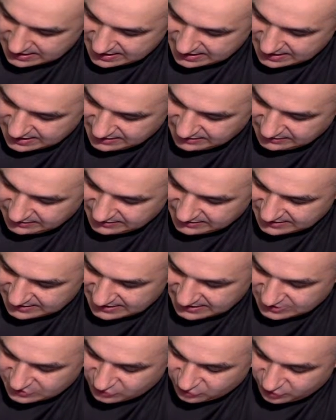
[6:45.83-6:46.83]

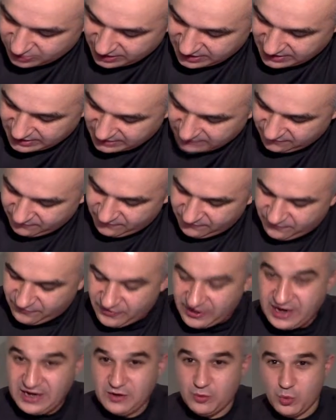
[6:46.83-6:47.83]
nts for any
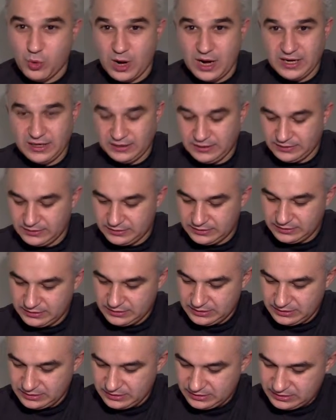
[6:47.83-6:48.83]
for any one
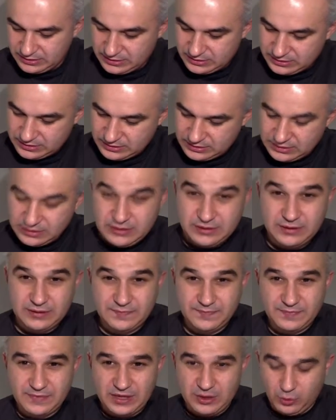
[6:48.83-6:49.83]

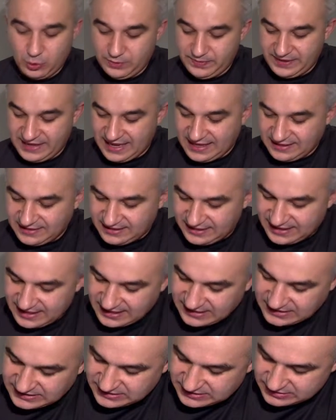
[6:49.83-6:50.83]
it will be
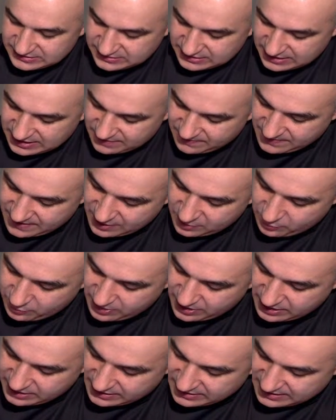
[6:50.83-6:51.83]
NTS
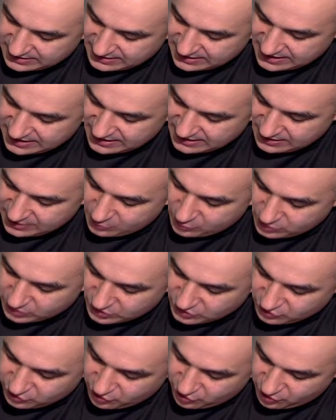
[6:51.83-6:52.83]
evaluated at n
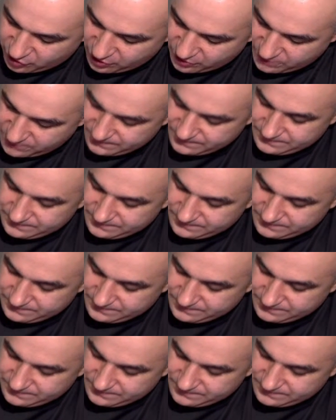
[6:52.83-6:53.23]
equals 4,